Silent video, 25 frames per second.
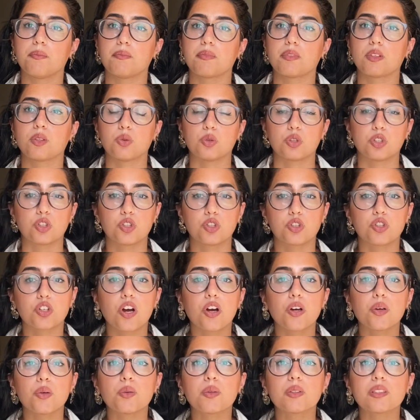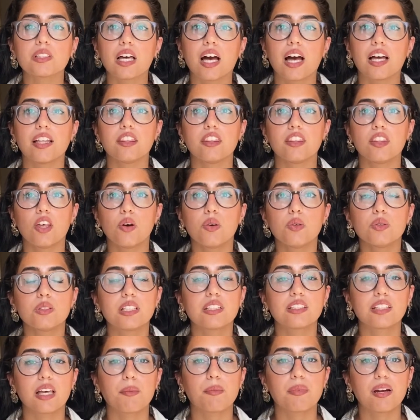or strokes, and those
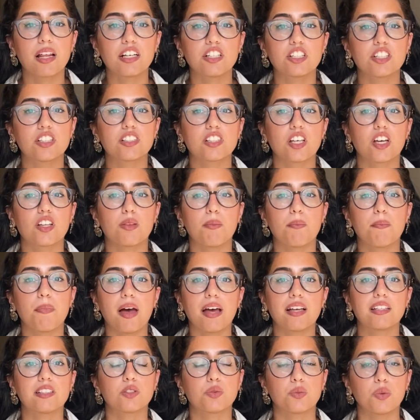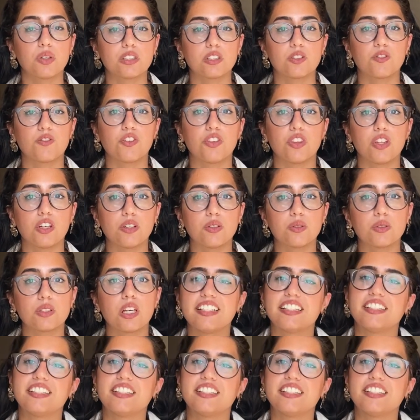examinations are the best ones for those.